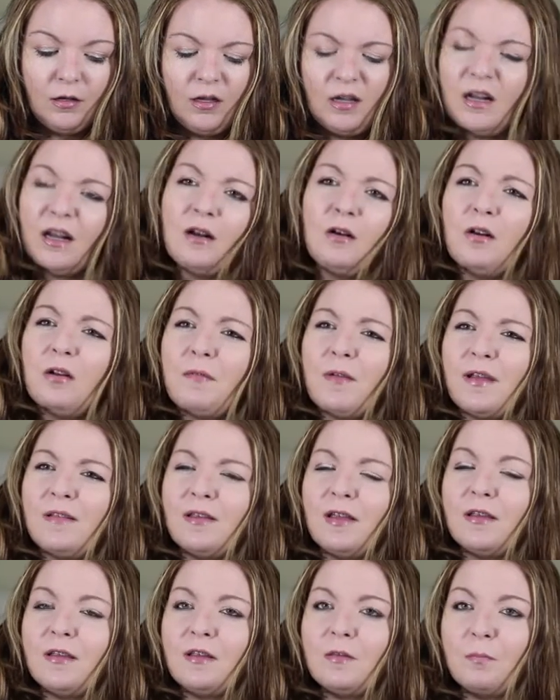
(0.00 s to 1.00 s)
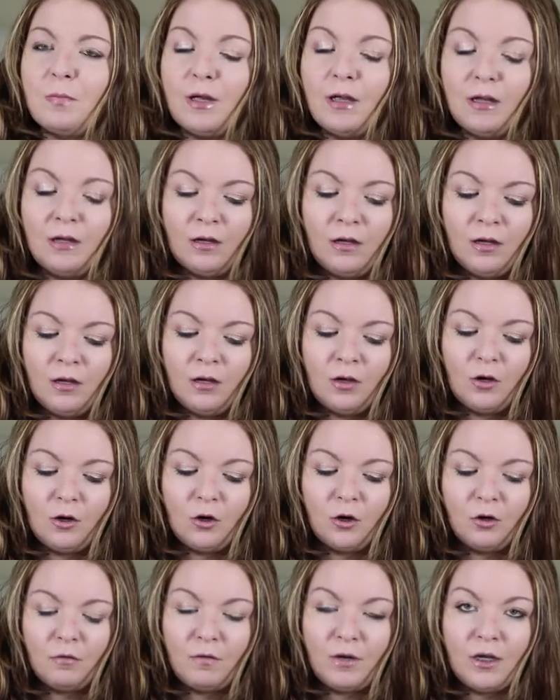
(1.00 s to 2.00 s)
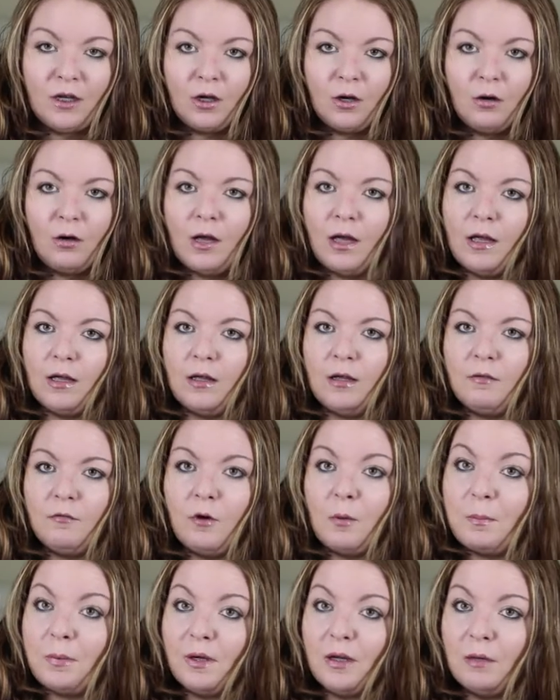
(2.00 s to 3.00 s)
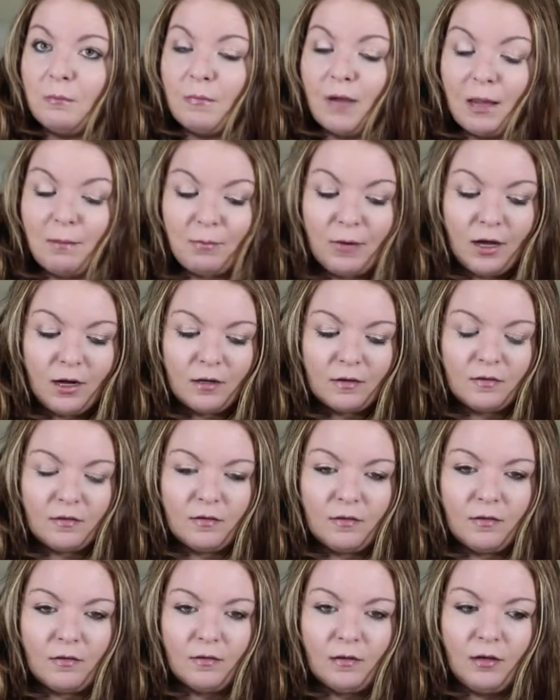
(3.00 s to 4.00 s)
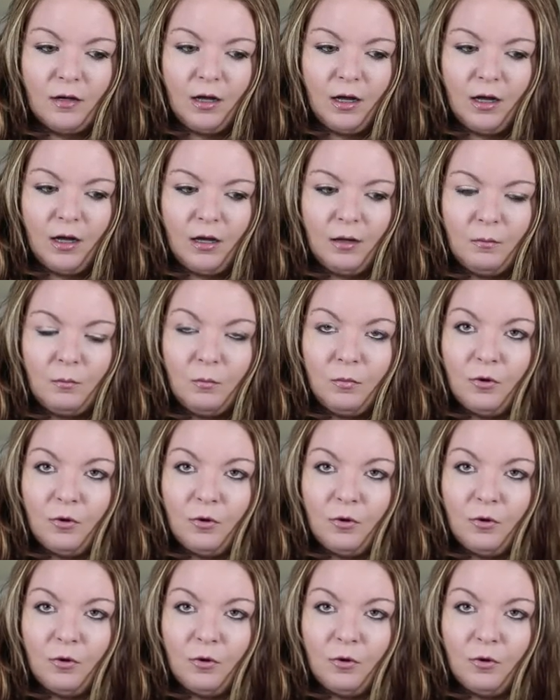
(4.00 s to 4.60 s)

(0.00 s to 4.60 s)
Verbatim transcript: And I don't know if I said this, but her video of opening my box uh,